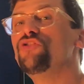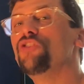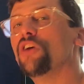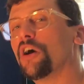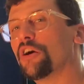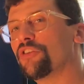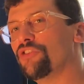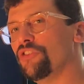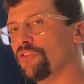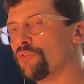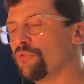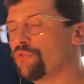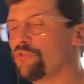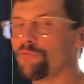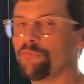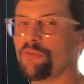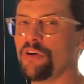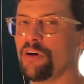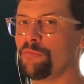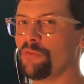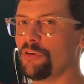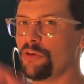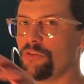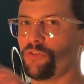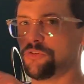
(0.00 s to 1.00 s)
junctions, which
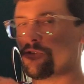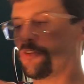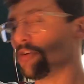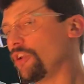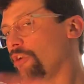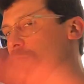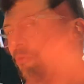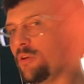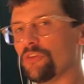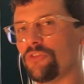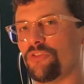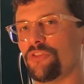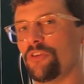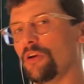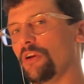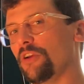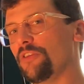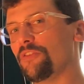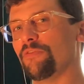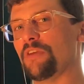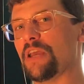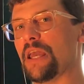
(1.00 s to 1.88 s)
remember this is going to be a series of